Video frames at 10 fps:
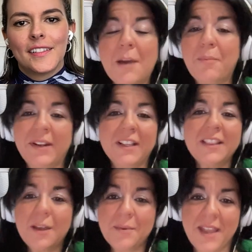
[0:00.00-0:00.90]
La puerta
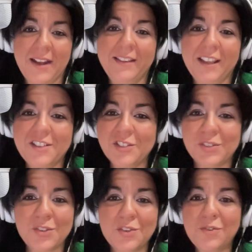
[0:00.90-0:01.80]
está abierta,
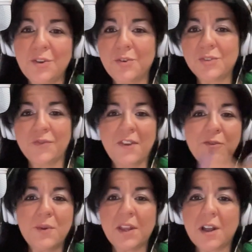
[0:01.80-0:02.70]
just so you know. So if you
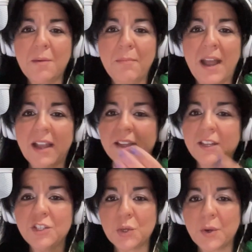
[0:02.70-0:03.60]
ever want to come back and
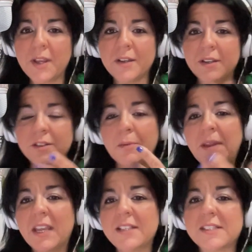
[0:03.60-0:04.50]
enjoy a
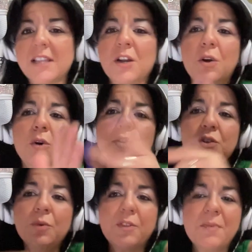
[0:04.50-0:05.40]
Dominican
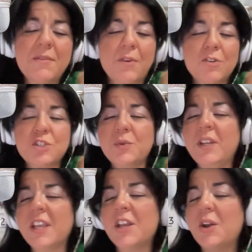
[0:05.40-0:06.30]
sancocho with me
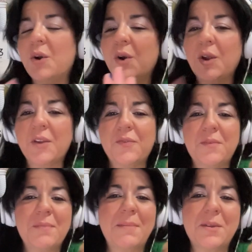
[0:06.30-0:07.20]
virtually, or if
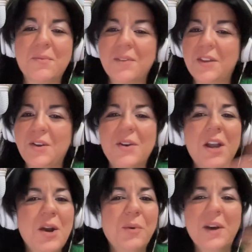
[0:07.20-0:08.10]
maybe,
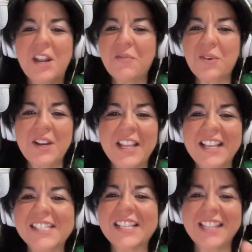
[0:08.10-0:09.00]
whatever it
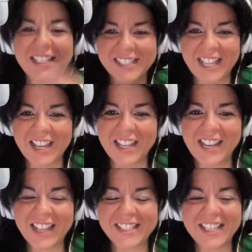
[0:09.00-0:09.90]
is, let's stay
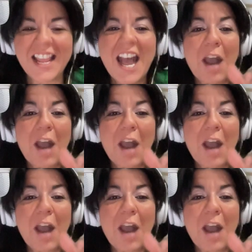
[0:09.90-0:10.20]
connected.